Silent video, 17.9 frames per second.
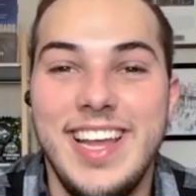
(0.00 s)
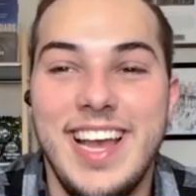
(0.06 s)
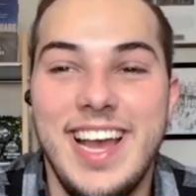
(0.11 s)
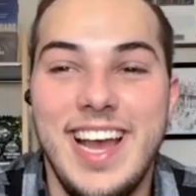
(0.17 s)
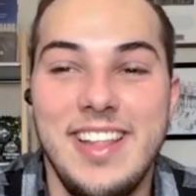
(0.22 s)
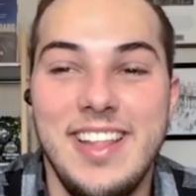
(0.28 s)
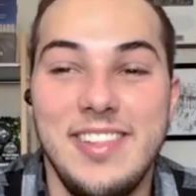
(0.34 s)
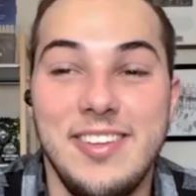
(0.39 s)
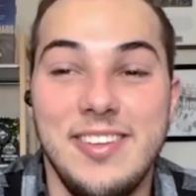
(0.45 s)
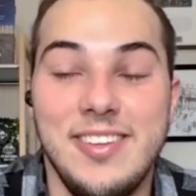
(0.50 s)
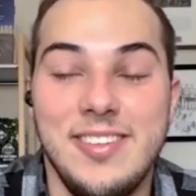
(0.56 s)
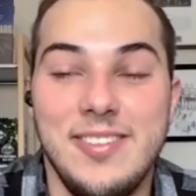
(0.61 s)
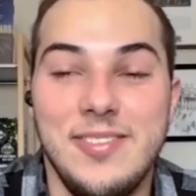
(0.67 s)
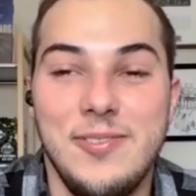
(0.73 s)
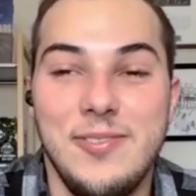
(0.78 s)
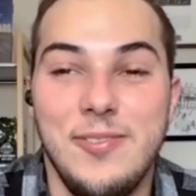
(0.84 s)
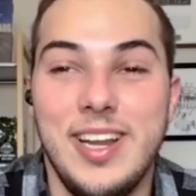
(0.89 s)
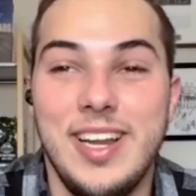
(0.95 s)
And the
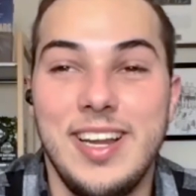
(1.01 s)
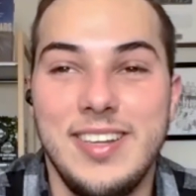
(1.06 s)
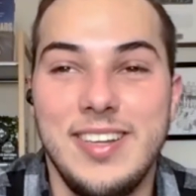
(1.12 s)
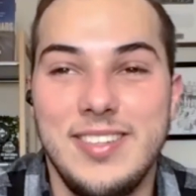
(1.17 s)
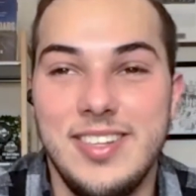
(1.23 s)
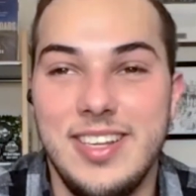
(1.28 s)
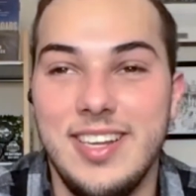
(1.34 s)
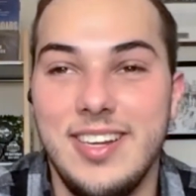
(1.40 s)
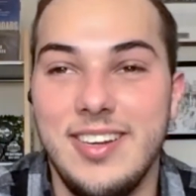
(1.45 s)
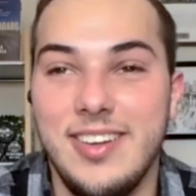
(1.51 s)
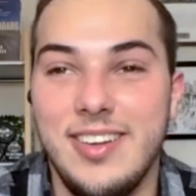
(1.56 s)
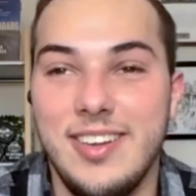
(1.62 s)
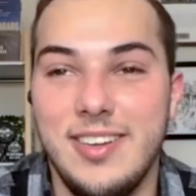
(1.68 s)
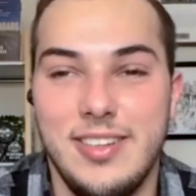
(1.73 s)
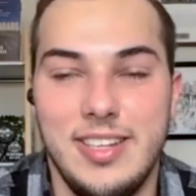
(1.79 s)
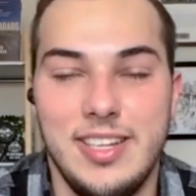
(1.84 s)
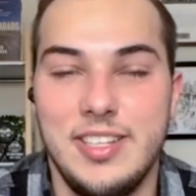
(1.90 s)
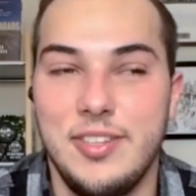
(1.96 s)
rink secure,
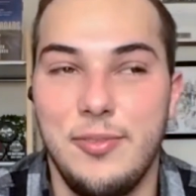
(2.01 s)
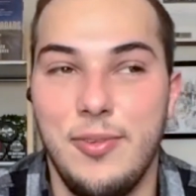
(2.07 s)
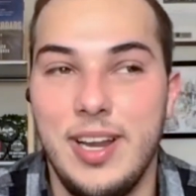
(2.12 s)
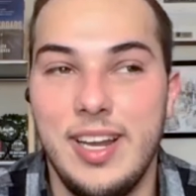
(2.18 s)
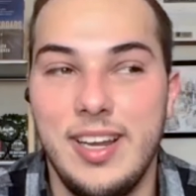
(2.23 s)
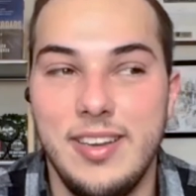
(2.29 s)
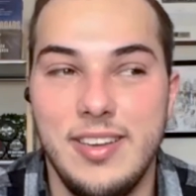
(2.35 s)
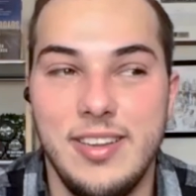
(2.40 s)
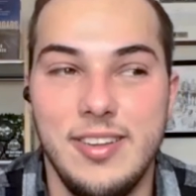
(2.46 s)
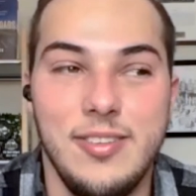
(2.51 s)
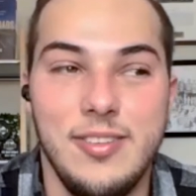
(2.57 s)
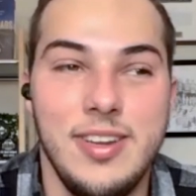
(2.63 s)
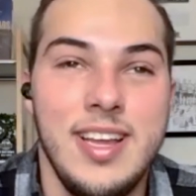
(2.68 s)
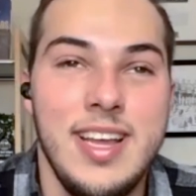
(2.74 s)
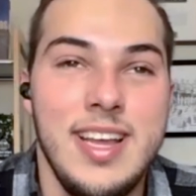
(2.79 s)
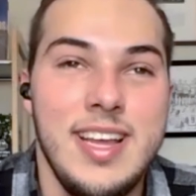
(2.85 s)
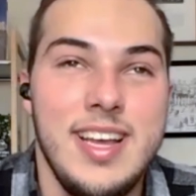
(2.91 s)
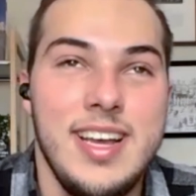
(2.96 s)
uh, the rink dude,
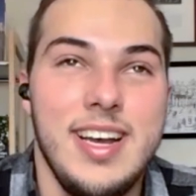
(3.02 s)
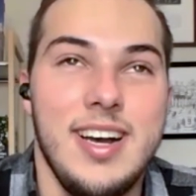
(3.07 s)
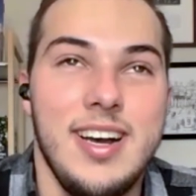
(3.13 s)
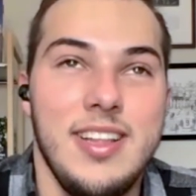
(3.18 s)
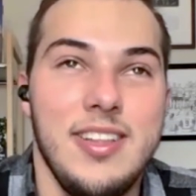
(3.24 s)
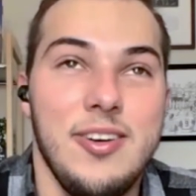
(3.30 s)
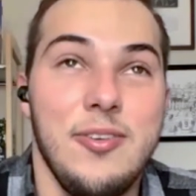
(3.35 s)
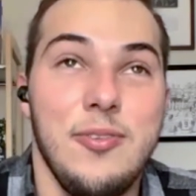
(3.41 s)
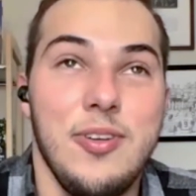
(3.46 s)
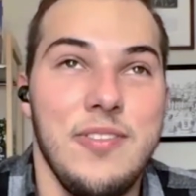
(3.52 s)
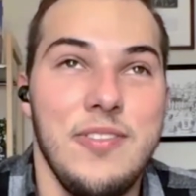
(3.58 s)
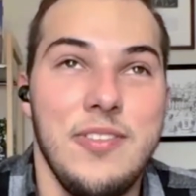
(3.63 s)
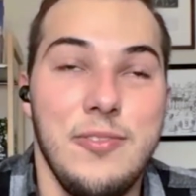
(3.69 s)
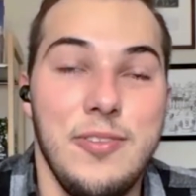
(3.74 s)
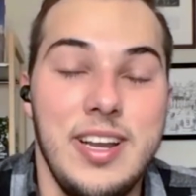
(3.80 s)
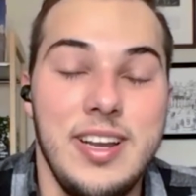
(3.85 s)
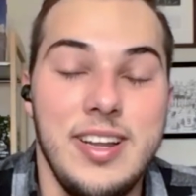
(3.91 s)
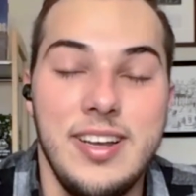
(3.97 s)
uh, the owner of the
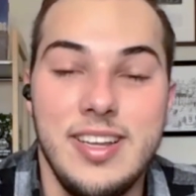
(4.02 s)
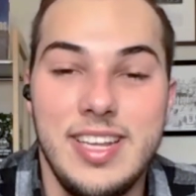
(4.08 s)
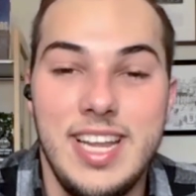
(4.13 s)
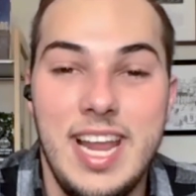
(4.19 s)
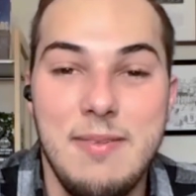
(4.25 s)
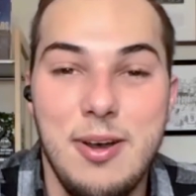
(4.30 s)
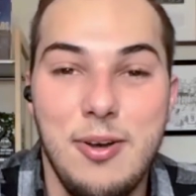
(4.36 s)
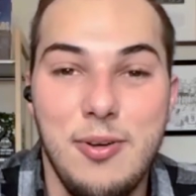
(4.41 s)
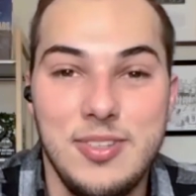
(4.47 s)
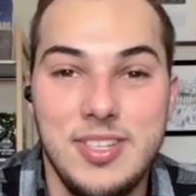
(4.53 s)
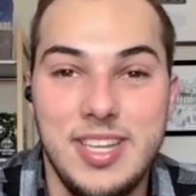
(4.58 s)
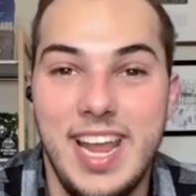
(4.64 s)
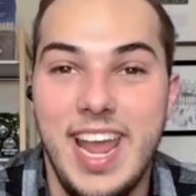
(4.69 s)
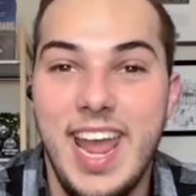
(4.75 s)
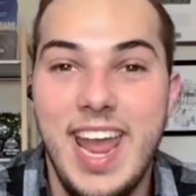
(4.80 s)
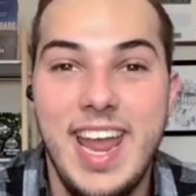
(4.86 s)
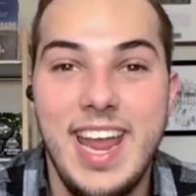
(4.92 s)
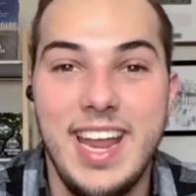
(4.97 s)
arena came out was like,
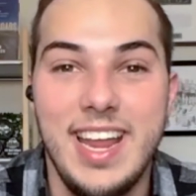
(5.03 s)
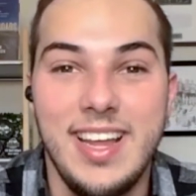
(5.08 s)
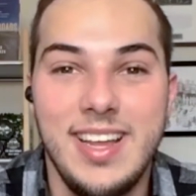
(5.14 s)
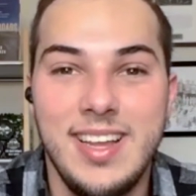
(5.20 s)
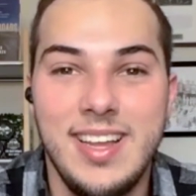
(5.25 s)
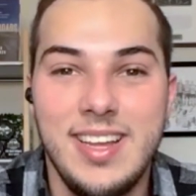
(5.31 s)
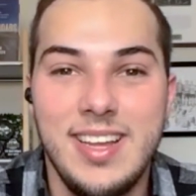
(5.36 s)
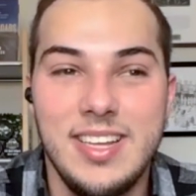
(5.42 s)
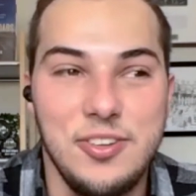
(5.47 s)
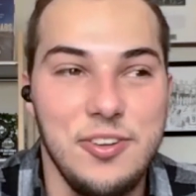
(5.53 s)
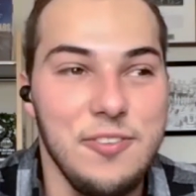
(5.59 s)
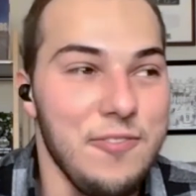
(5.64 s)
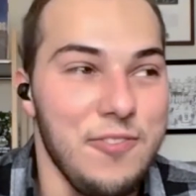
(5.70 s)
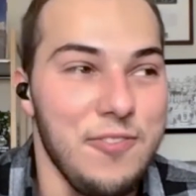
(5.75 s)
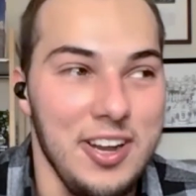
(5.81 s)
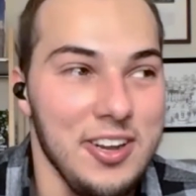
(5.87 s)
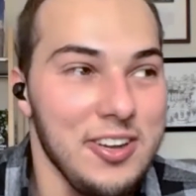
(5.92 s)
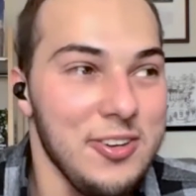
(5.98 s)
"Hey, is there
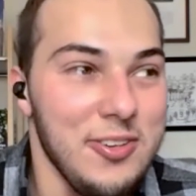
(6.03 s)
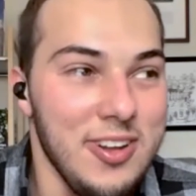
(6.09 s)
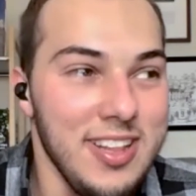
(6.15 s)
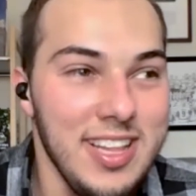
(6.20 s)
fire going on?